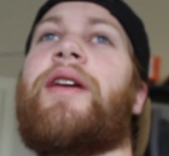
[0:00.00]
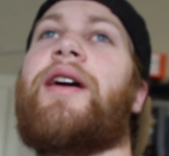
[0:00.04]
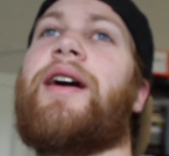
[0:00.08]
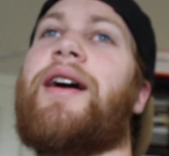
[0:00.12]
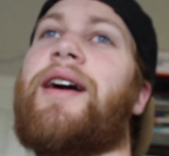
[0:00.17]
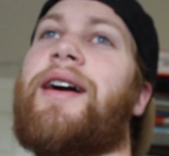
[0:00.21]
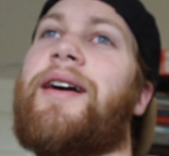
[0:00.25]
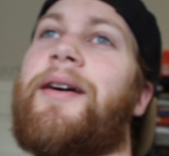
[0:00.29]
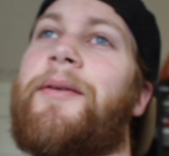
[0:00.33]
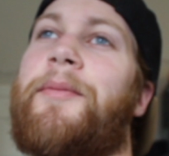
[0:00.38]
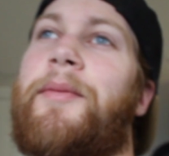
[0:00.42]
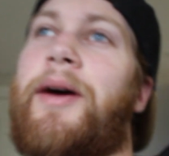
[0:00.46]

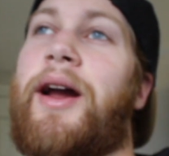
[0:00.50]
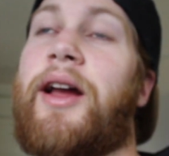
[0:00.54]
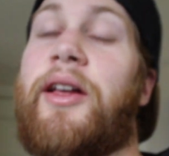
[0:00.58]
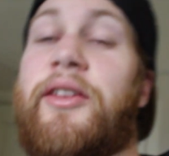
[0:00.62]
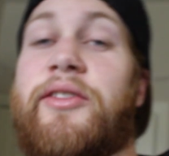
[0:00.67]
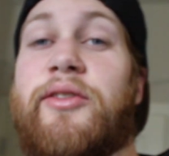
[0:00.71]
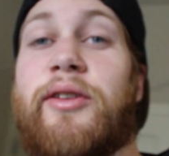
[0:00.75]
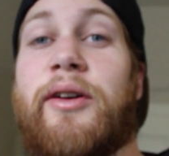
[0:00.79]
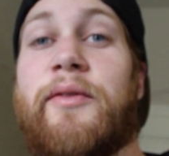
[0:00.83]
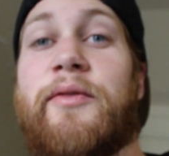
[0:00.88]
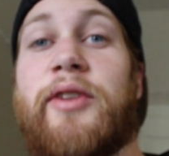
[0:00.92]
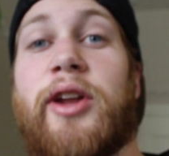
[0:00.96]
I
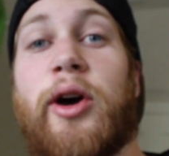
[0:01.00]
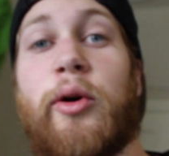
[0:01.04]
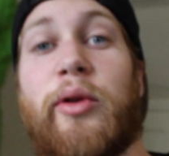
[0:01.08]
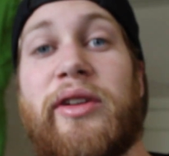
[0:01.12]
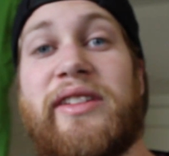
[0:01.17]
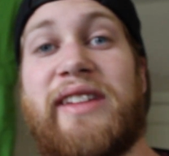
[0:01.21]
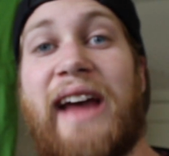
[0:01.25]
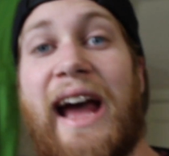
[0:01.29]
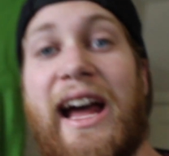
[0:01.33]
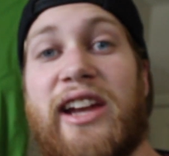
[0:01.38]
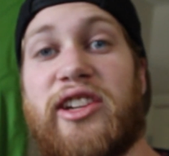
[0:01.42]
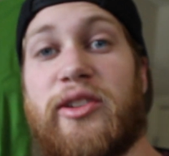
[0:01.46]
also have no
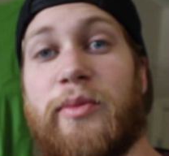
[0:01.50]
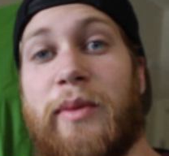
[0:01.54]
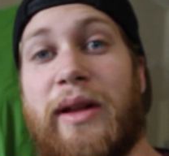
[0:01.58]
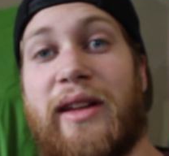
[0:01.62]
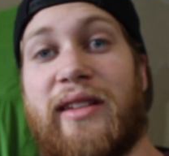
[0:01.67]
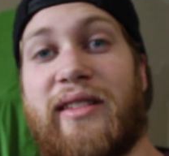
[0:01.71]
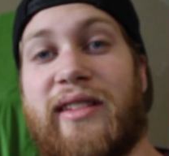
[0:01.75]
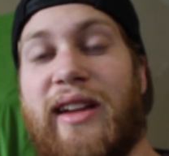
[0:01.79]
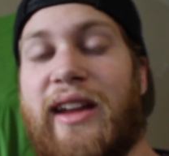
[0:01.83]
attachments.